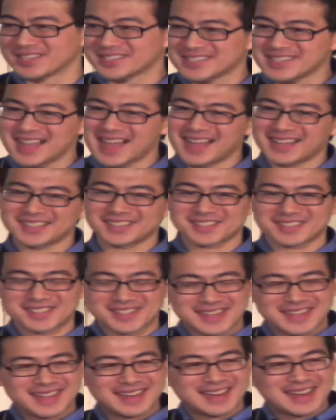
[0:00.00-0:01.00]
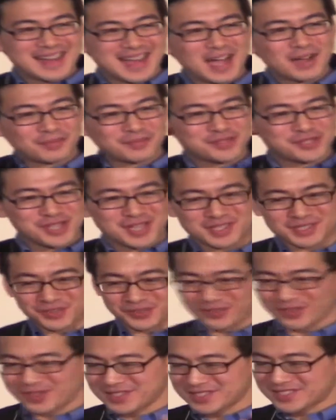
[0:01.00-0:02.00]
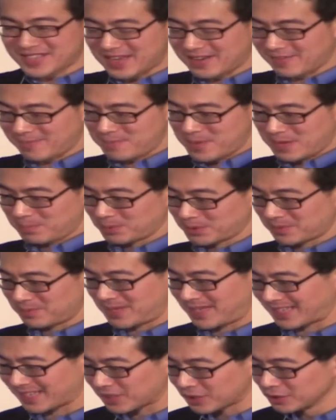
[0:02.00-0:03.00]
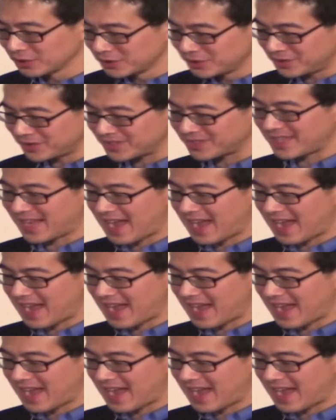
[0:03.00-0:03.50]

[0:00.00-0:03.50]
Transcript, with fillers: It's not enough just for a set of people to be included.